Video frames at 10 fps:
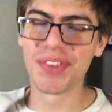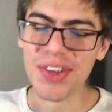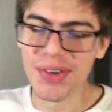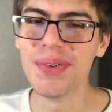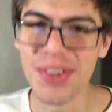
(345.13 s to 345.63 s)

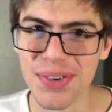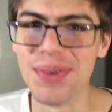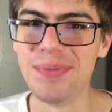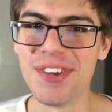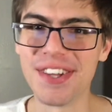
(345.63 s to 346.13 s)
2
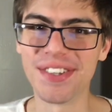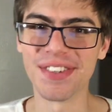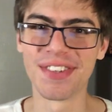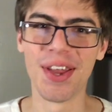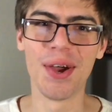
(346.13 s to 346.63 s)
YouTube
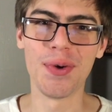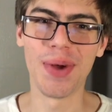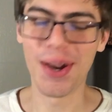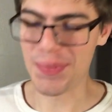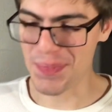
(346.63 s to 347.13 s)
channels
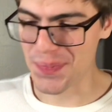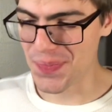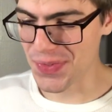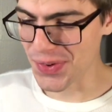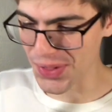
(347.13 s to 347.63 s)
where
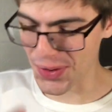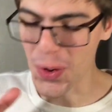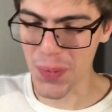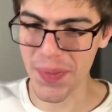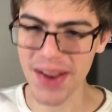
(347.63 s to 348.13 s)
sort of the
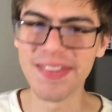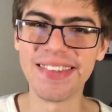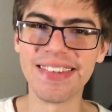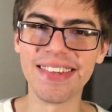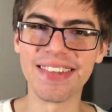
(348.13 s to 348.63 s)
core
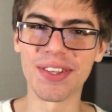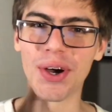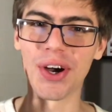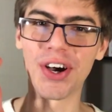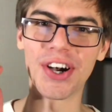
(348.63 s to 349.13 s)
premises
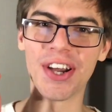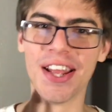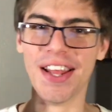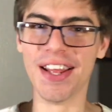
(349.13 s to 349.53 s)
are